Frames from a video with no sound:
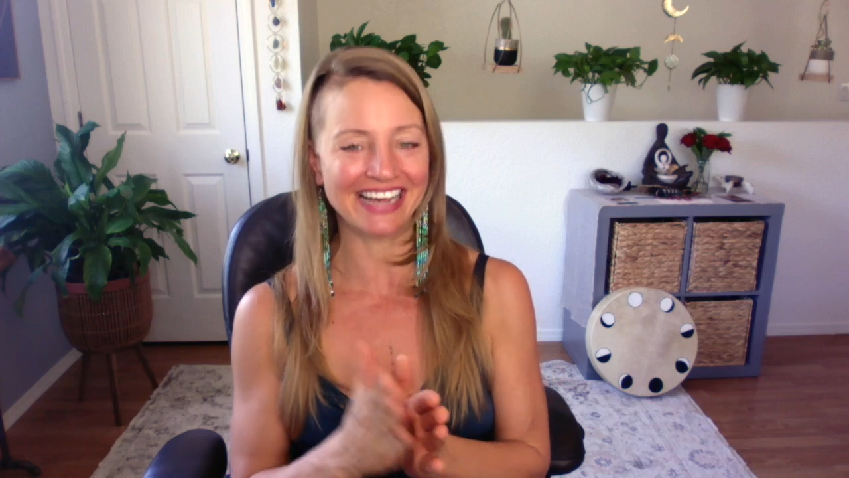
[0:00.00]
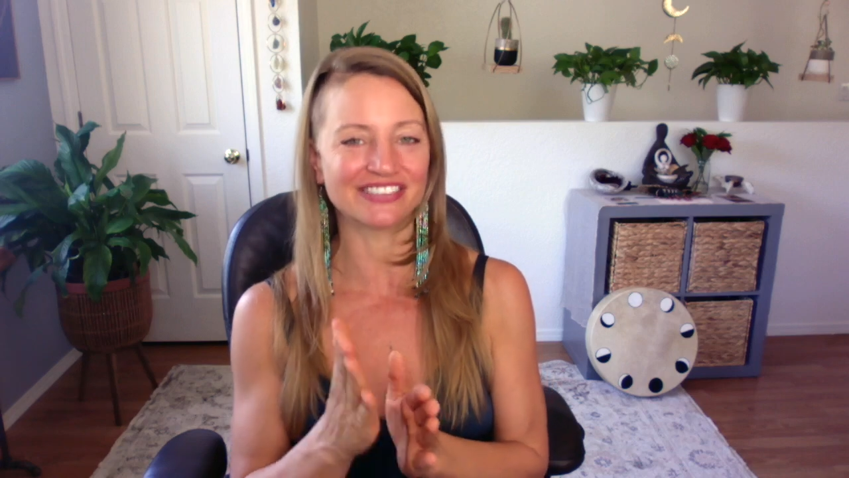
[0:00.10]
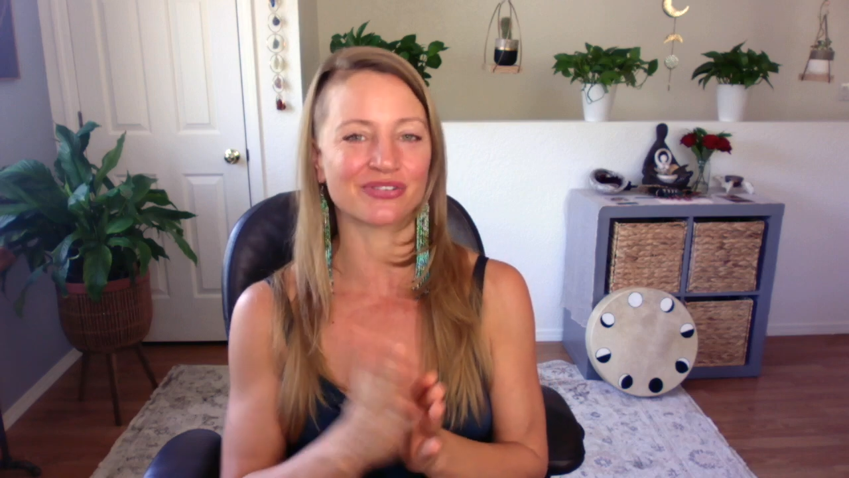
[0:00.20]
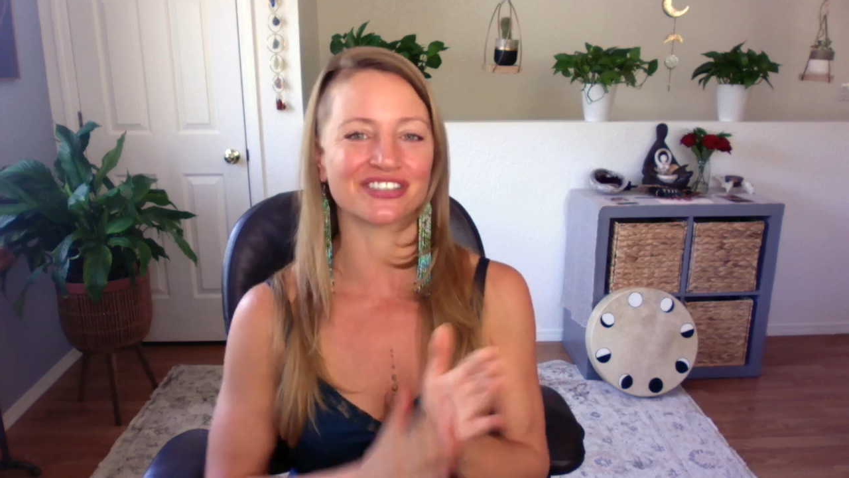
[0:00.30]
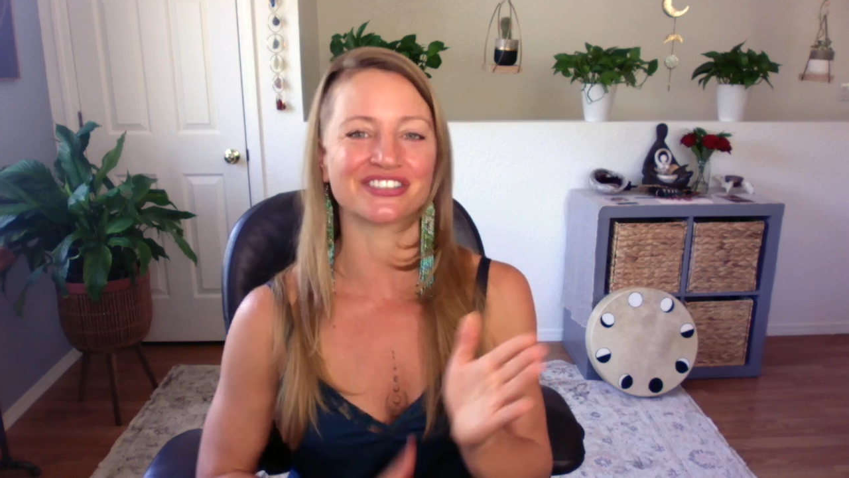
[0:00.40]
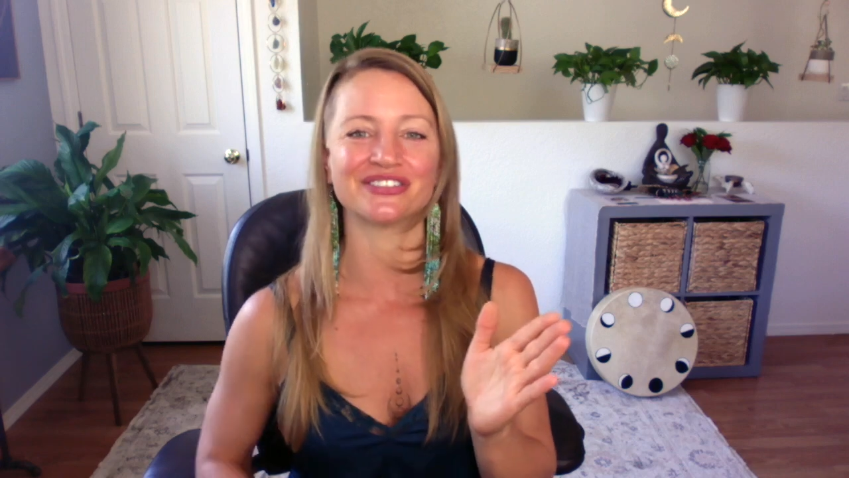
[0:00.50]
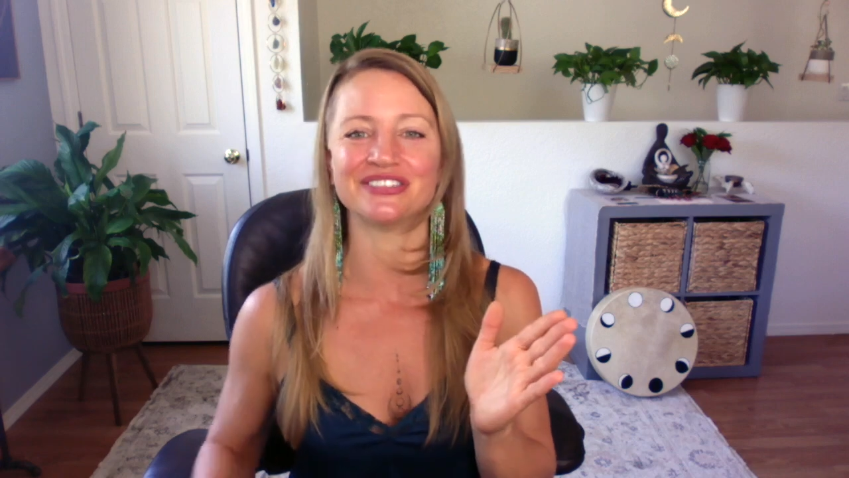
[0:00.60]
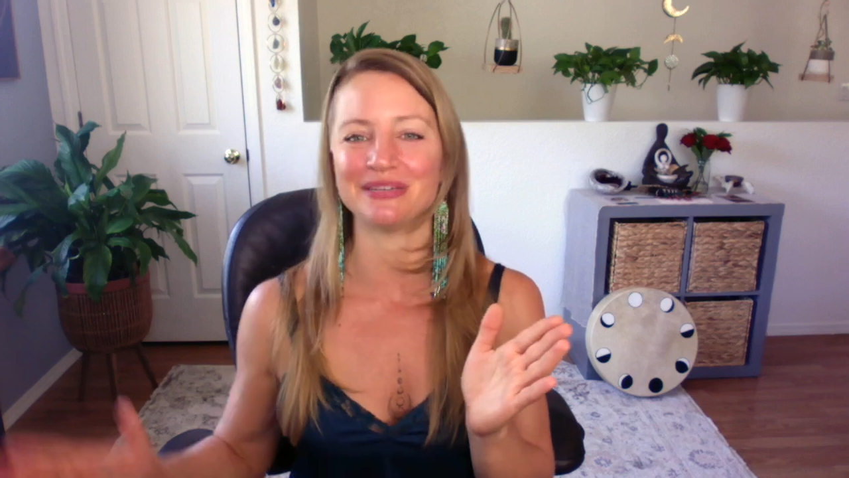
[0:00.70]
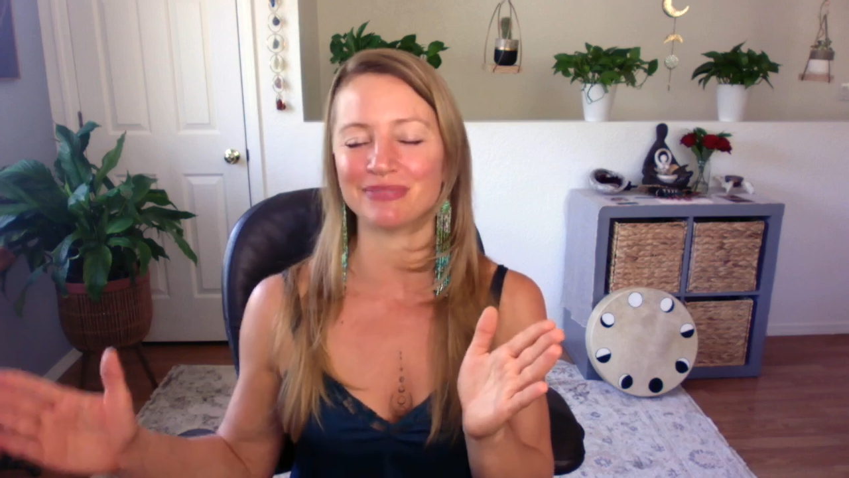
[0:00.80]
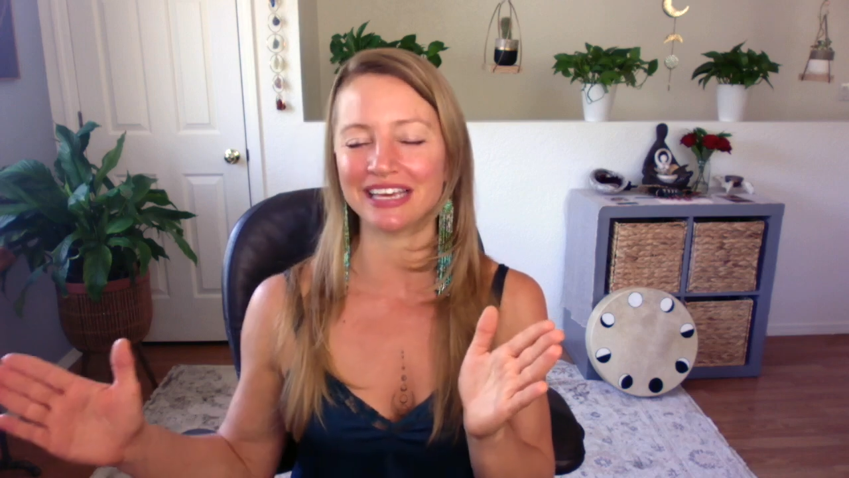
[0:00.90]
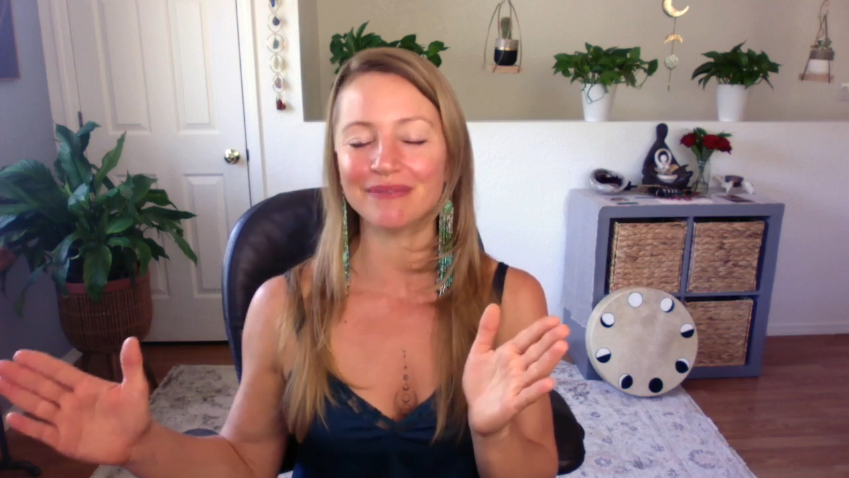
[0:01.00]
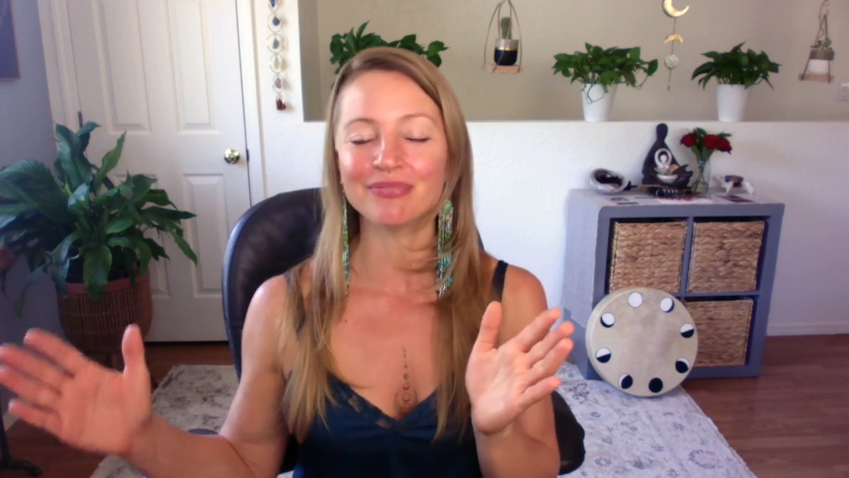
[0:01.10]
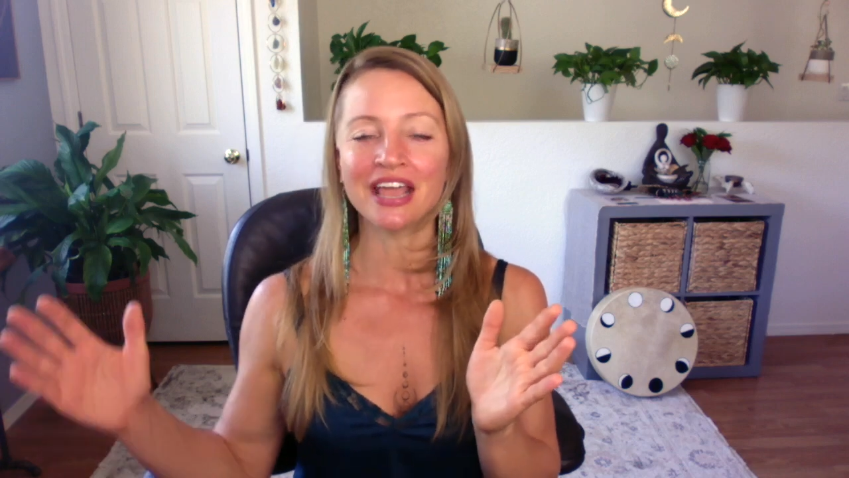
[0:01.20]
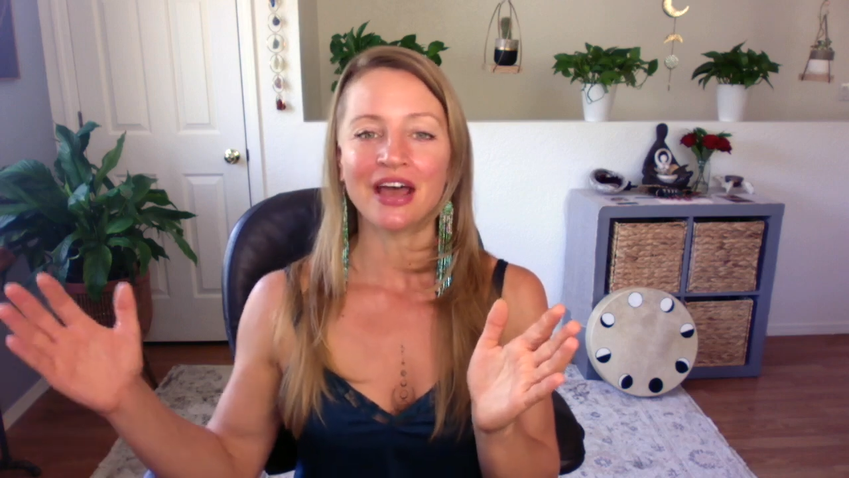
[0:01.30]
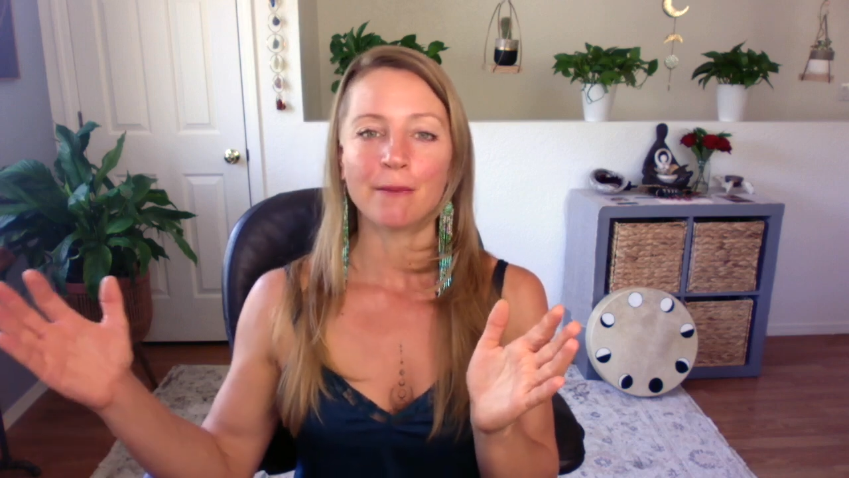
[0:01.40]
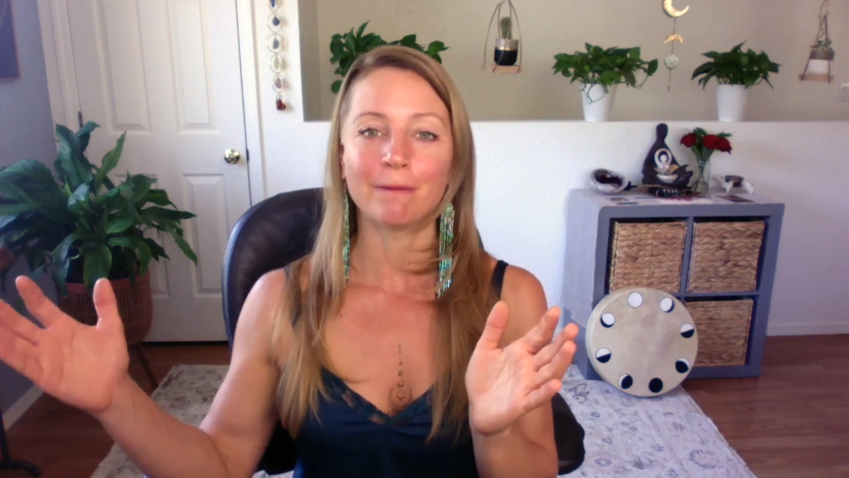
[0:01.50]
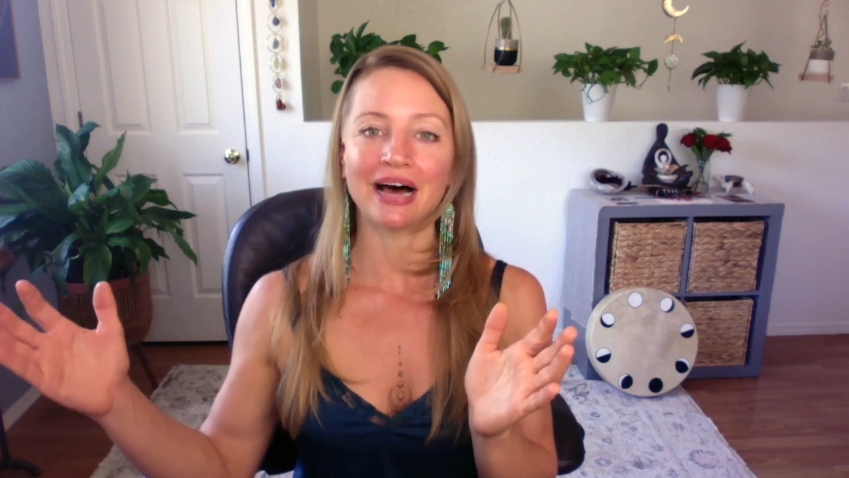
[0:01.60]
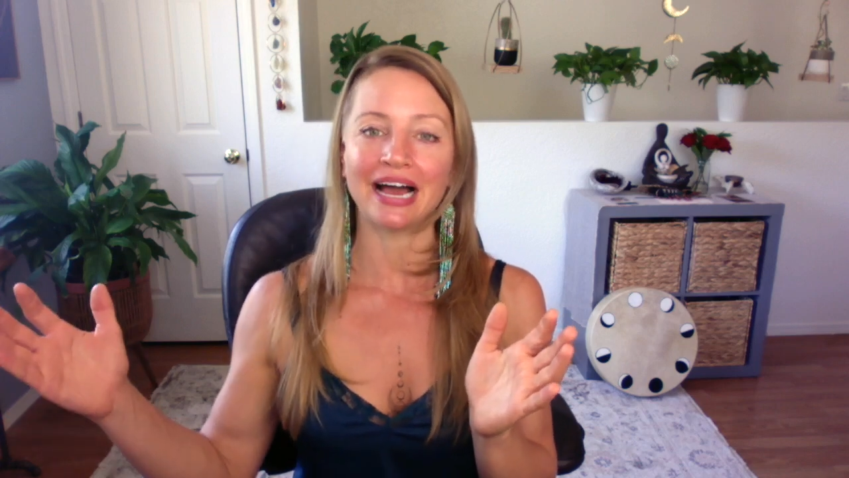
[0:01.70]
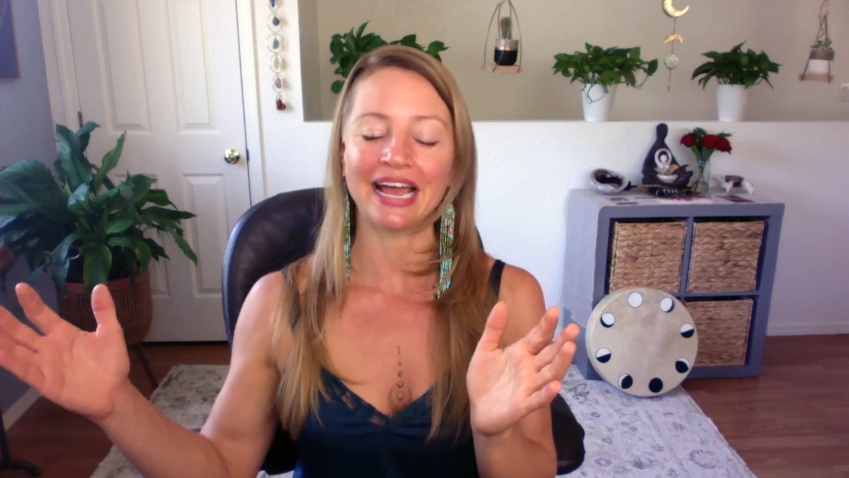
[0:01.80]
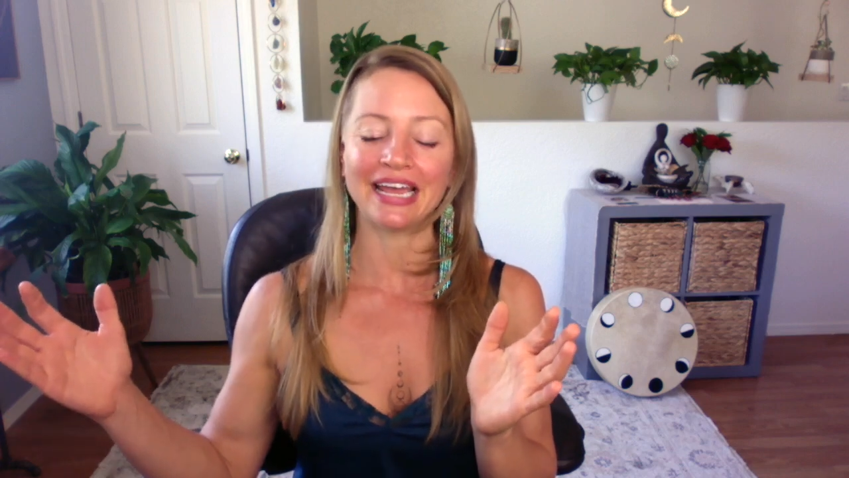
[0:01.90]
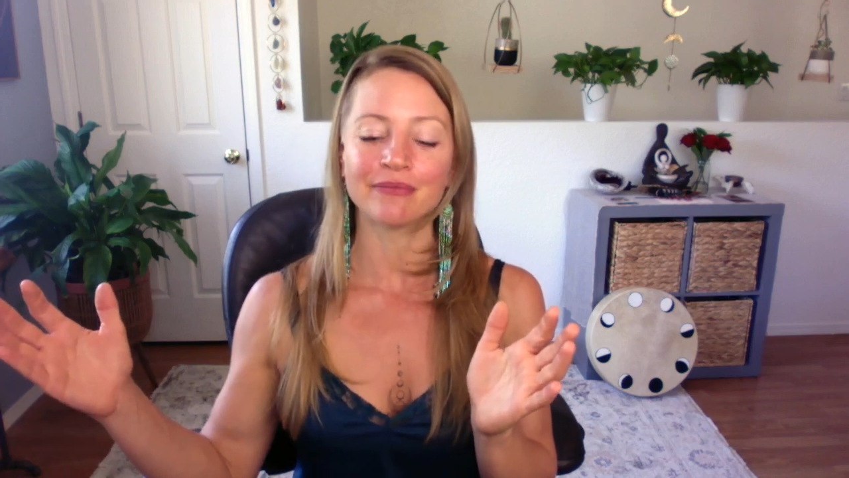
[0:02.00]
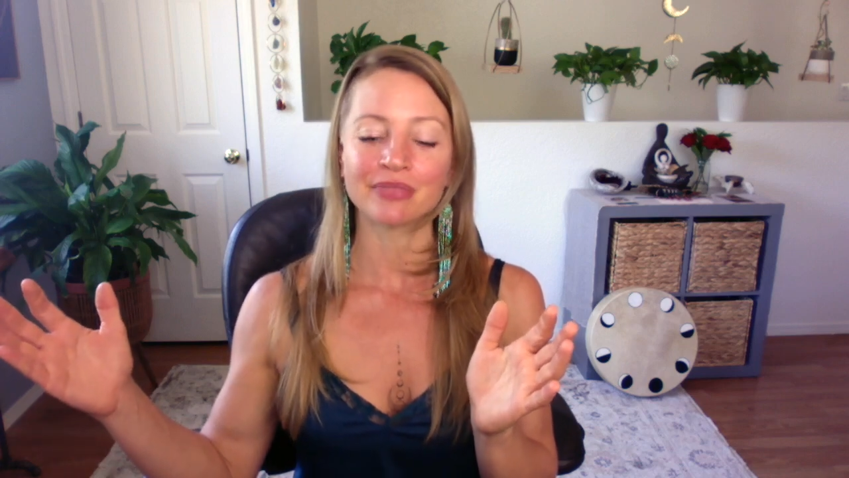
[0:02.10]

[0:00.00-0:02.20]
has worked so deeply by